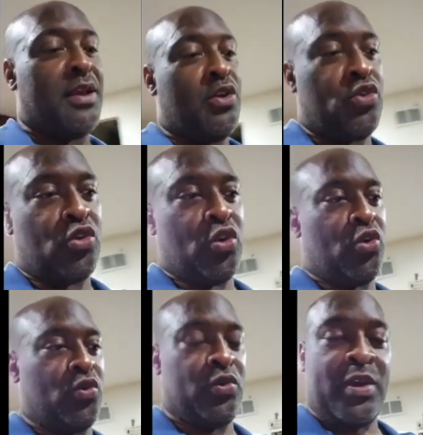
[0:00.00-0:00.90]

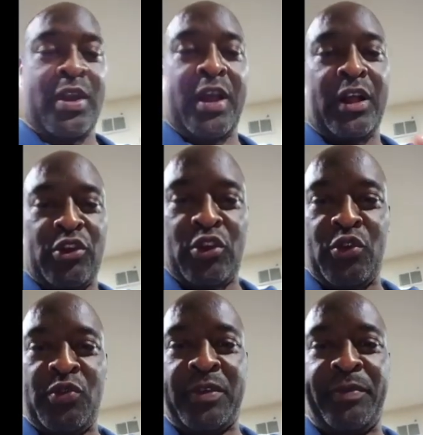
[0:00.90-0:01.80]
So I'll show you
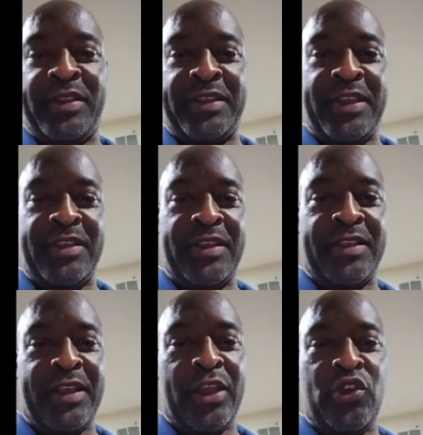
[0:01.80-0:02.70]
some of the seasonings
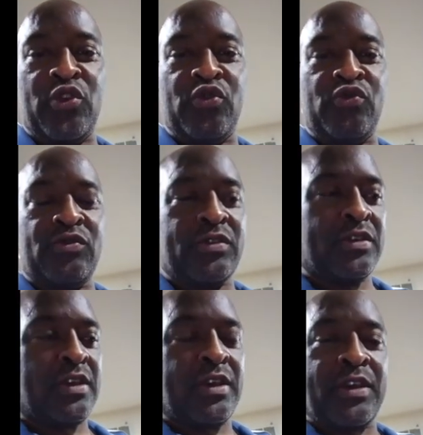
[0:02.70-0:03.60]
I use,
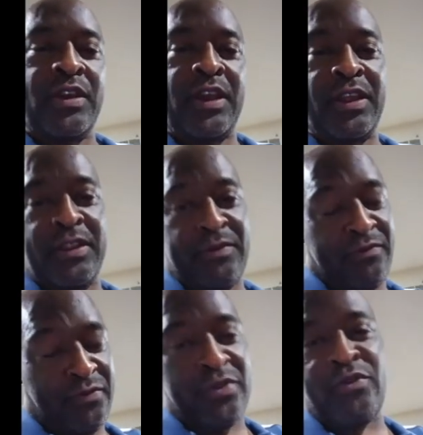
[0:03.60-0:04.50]
and
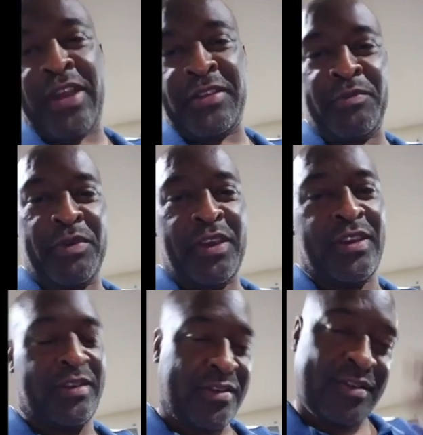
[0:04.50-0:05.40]
for the recipe
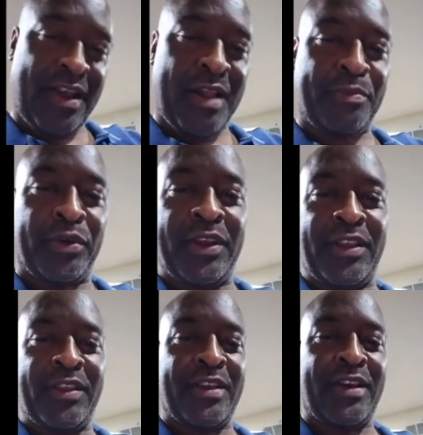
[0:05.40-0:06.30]
I'll put it
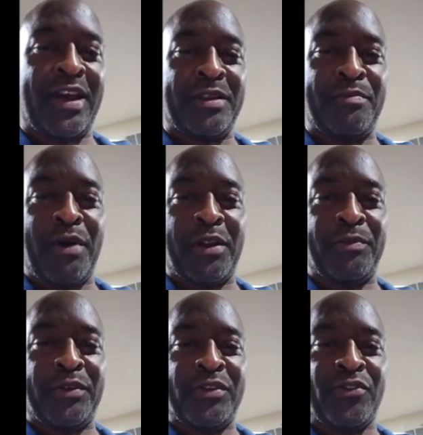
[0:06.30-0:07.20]
at the bottom
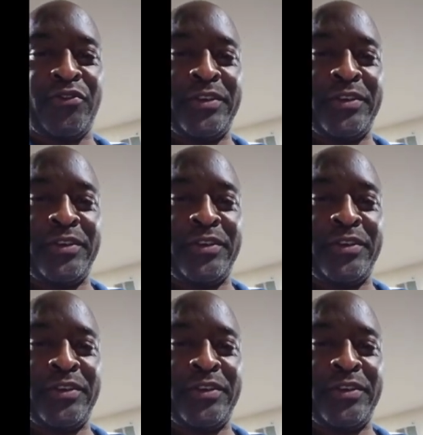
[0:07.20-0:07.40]
of the screen.